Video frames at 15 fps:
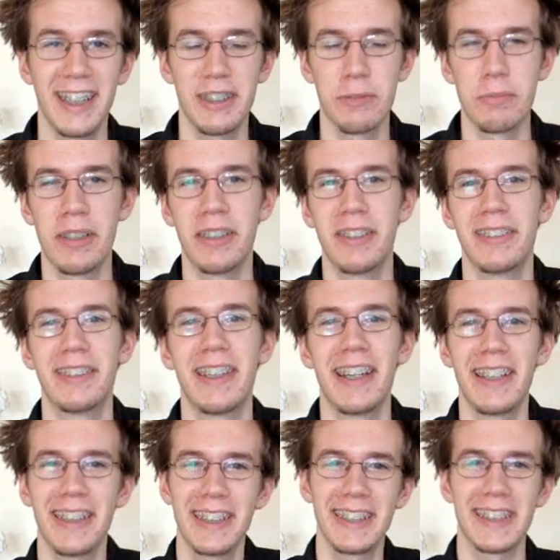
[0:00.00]
Hey,
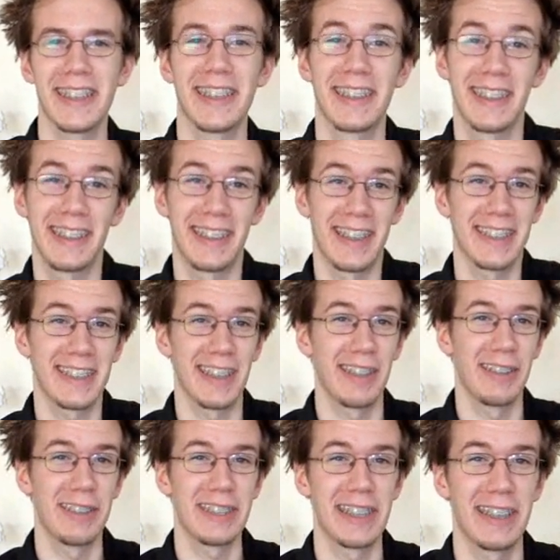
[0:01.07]
Dermitnernase, I think that's how
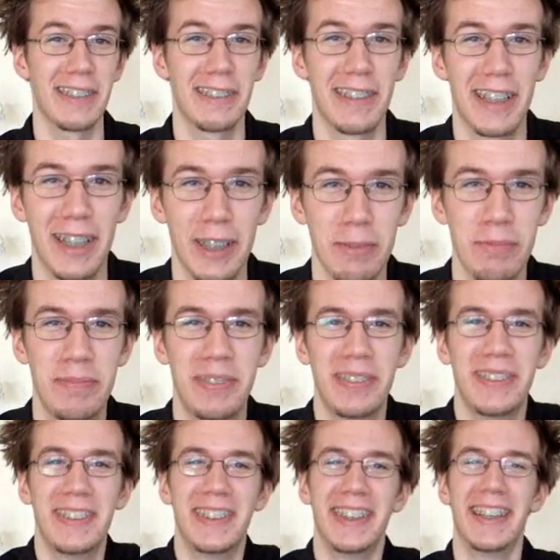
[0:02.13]
you say your name.
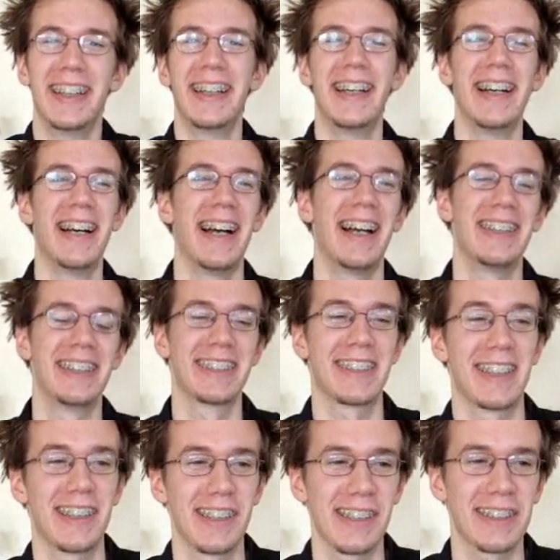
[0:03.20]
I just
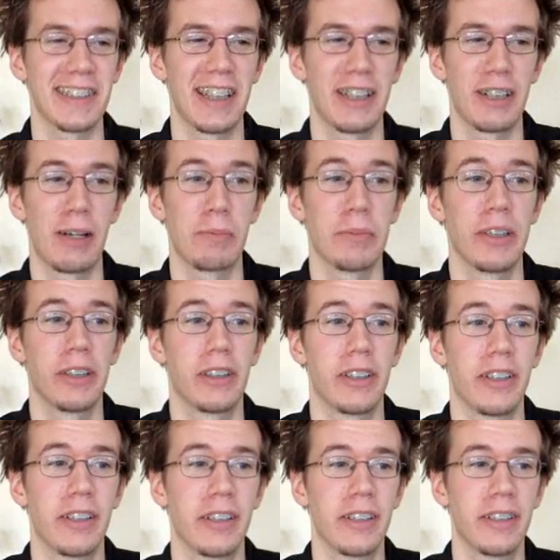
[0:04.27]
kind of looked at it and I'm like,
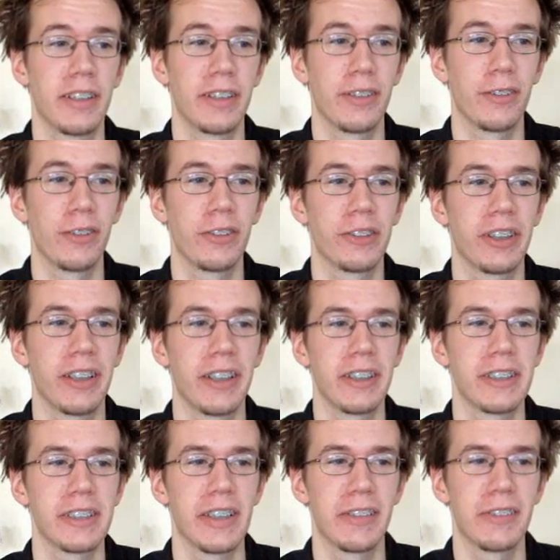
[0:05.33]

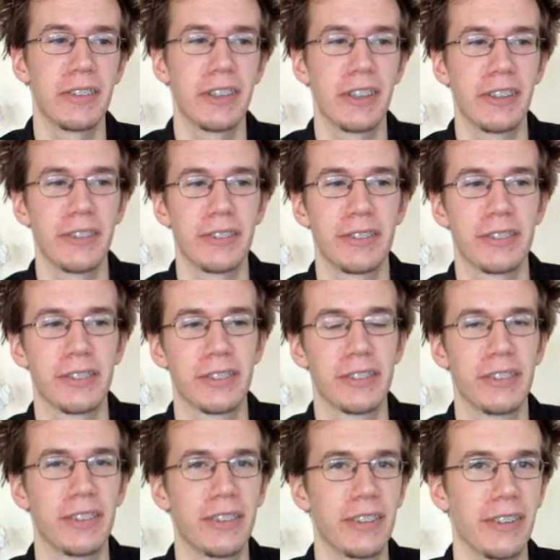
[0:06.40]
okay, sound it out.
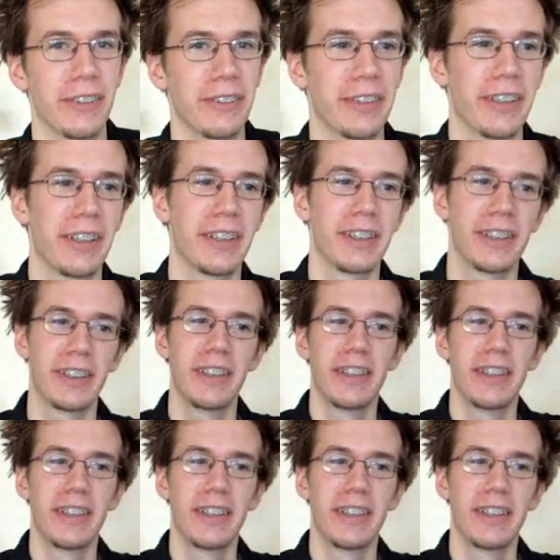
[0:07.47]
Okay.